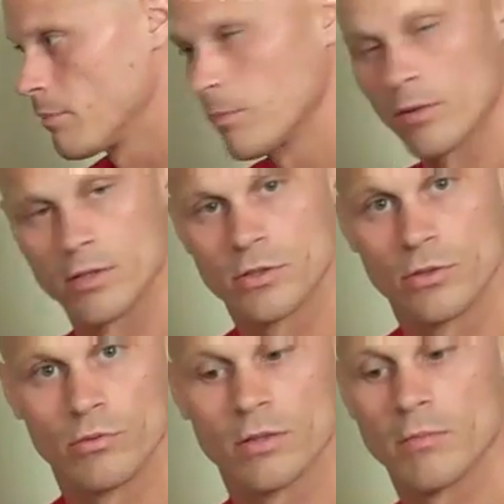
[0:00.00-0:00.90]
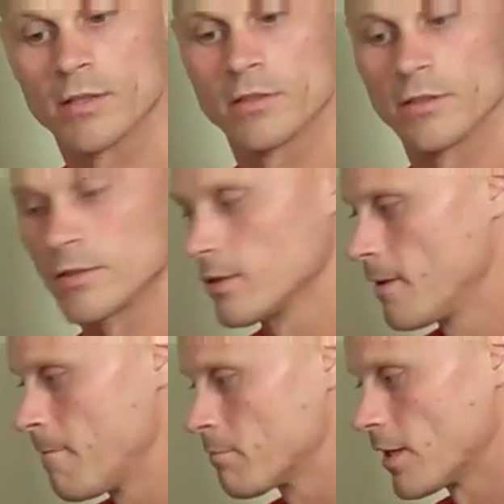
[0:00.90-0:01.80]
People are in tune with the muscles
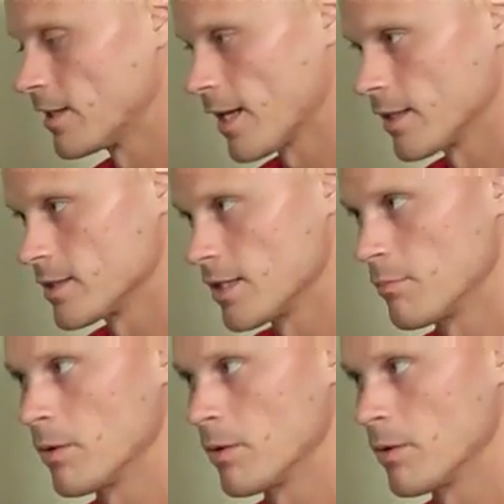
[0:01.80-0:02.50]
that they can see.